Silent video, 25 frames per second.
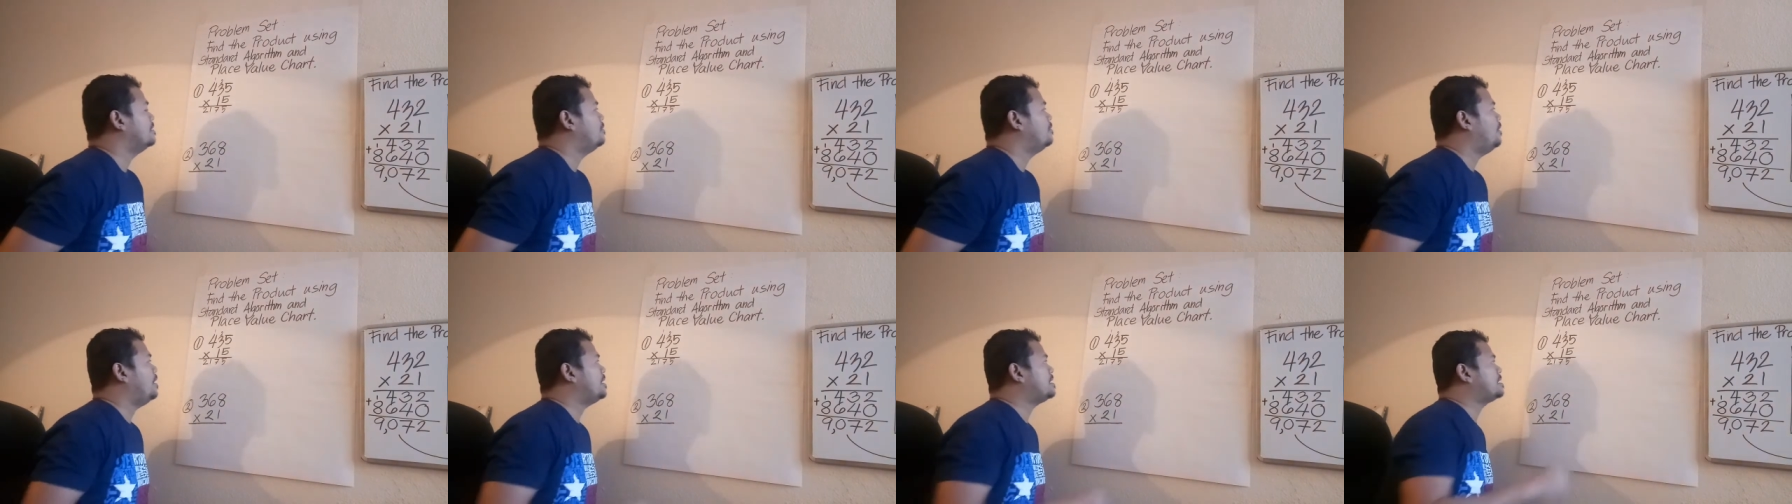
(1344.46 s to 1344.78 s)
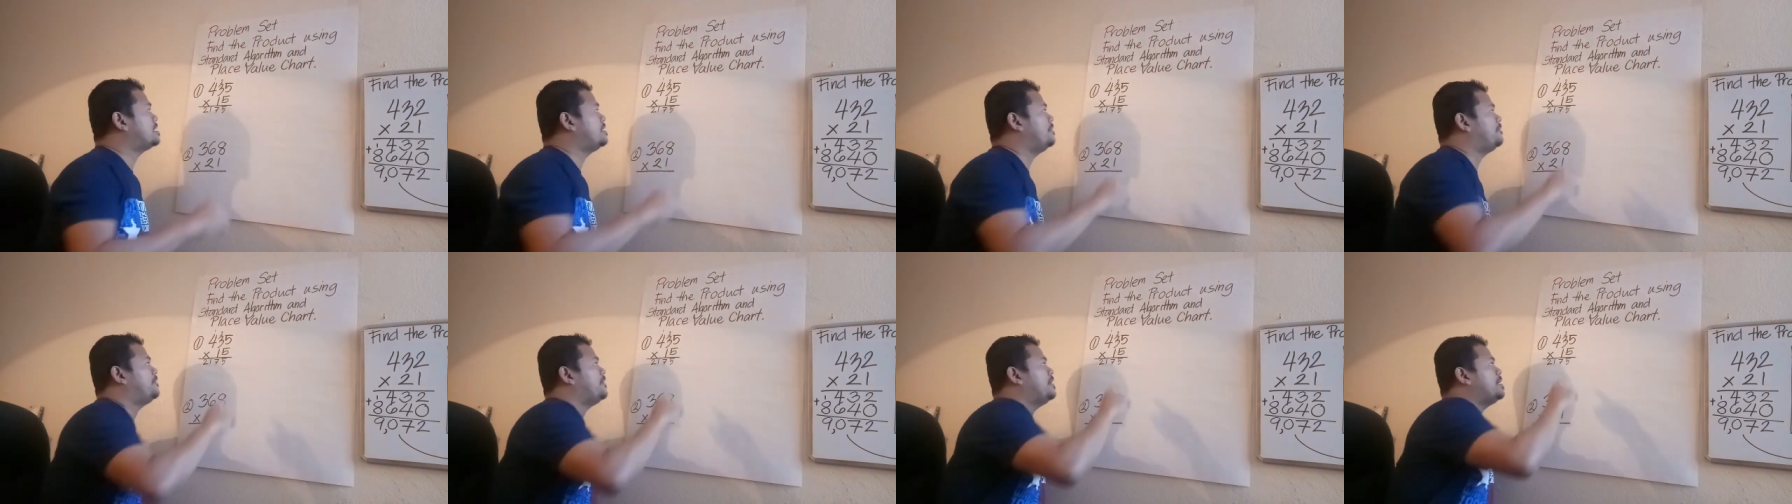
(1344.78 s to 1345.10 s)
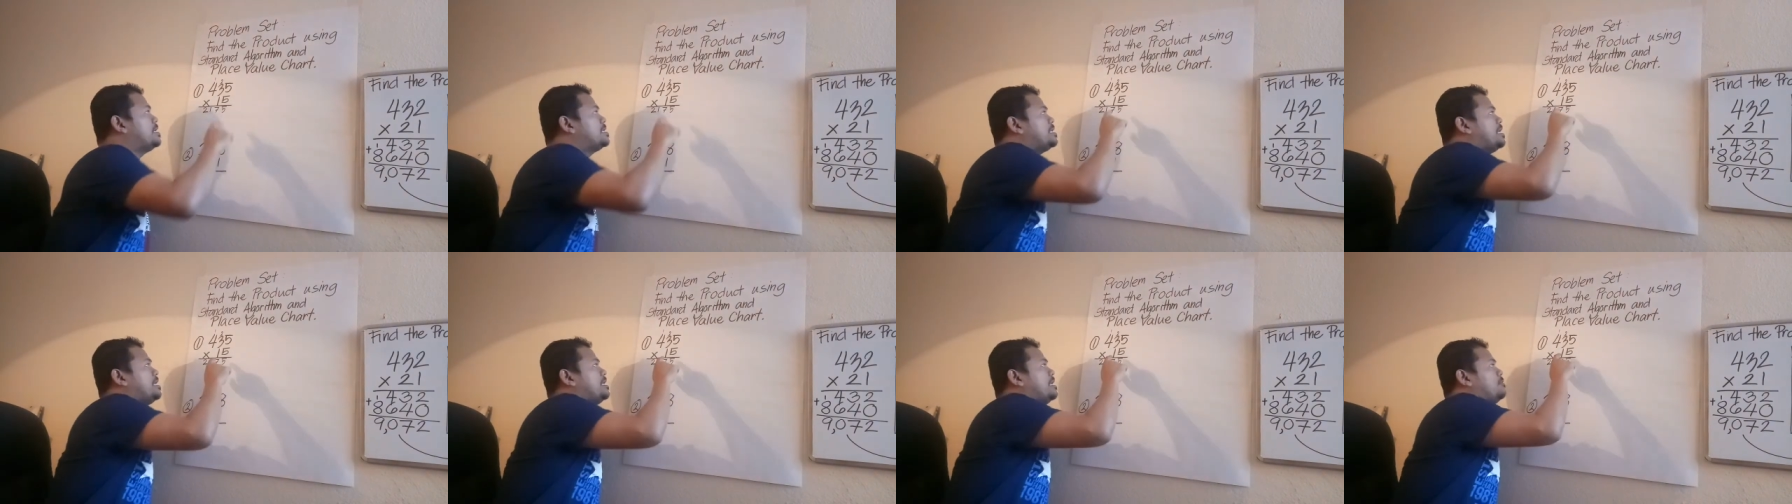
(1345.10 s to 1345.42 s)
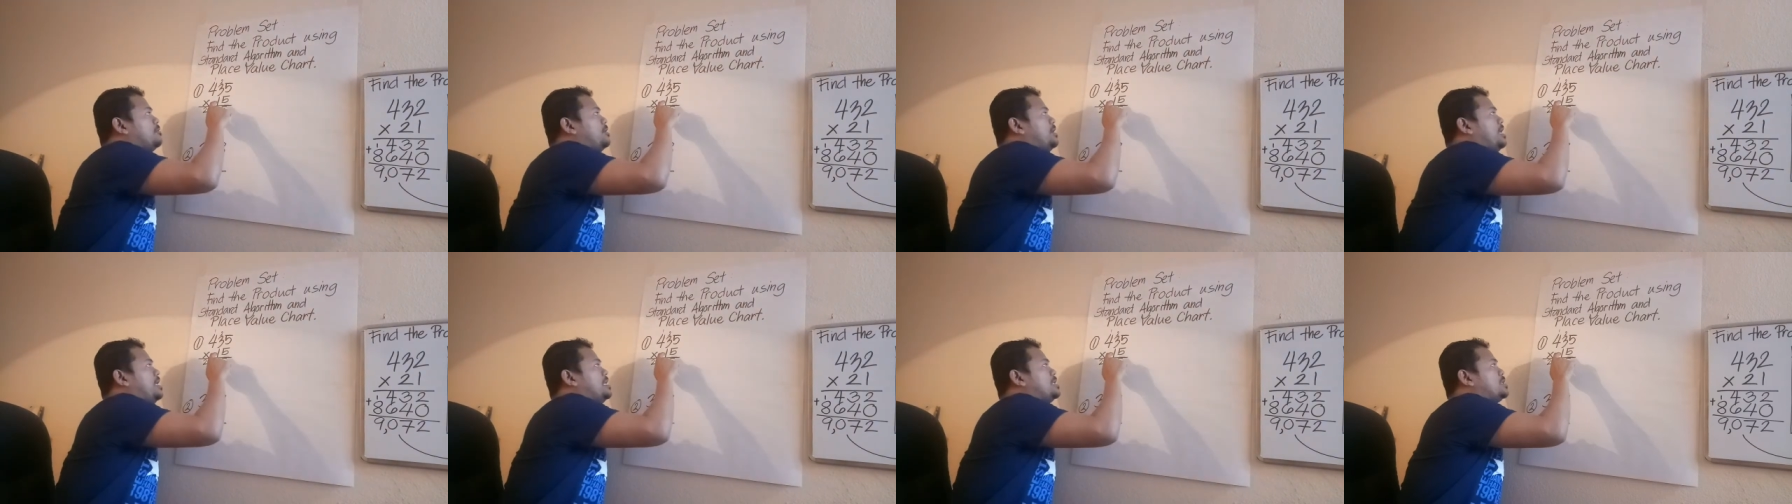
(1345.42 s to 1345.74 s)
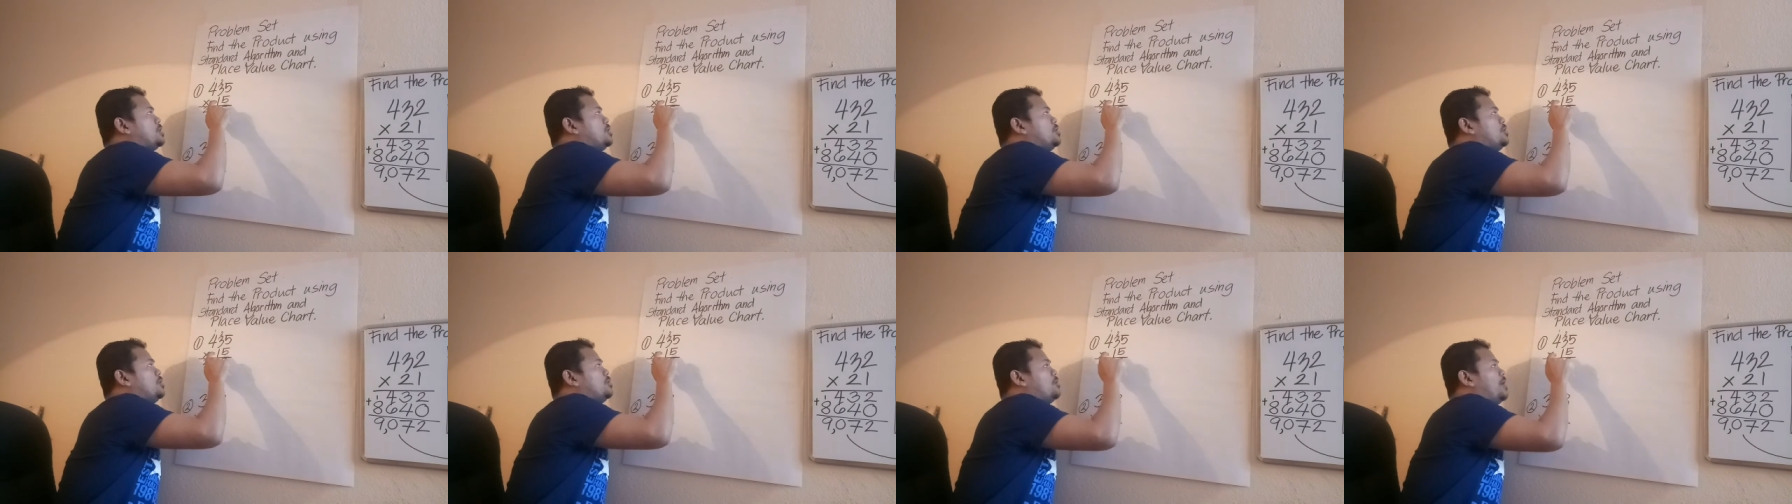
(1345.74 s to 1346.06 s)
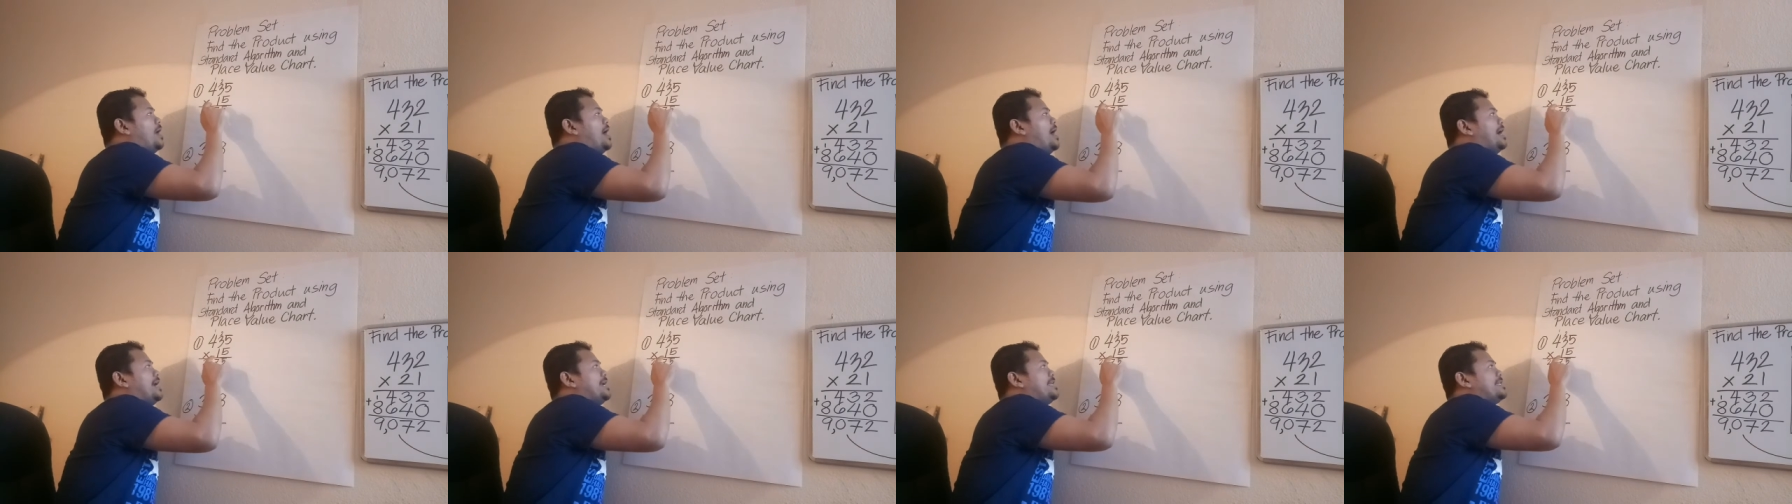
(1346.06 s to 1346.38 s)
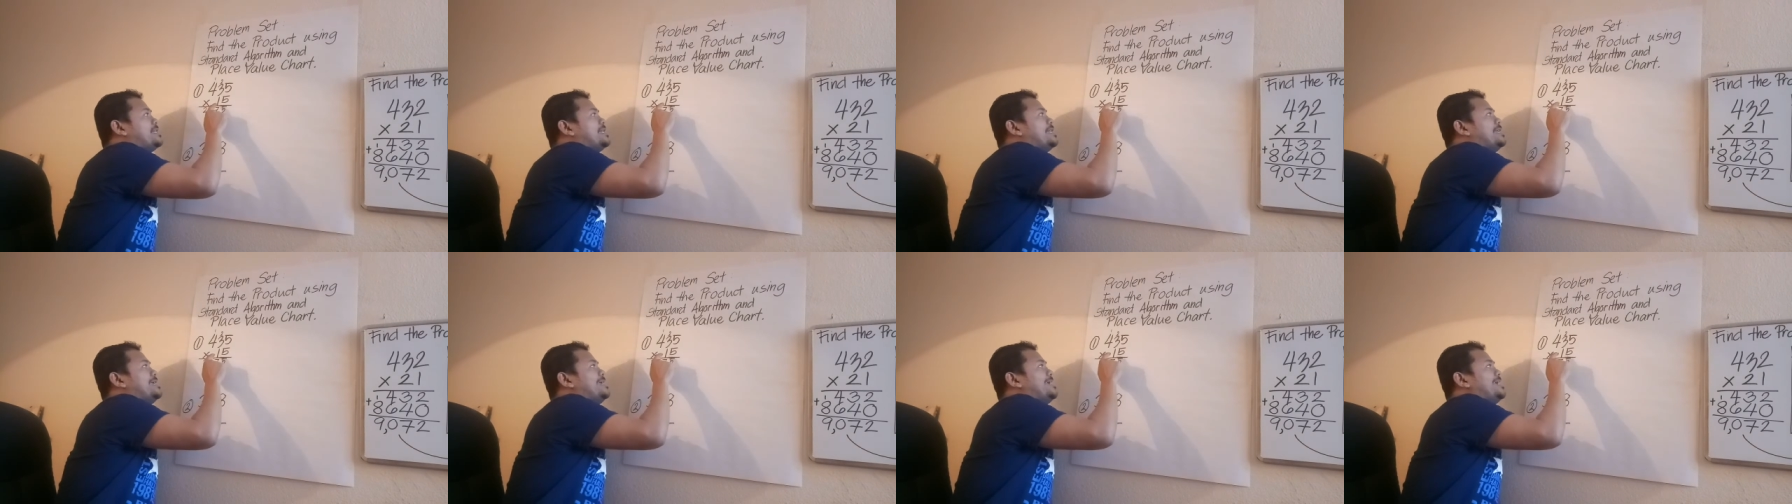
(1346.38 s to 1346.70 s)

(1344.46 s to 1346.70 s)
what's the first thing that we need to write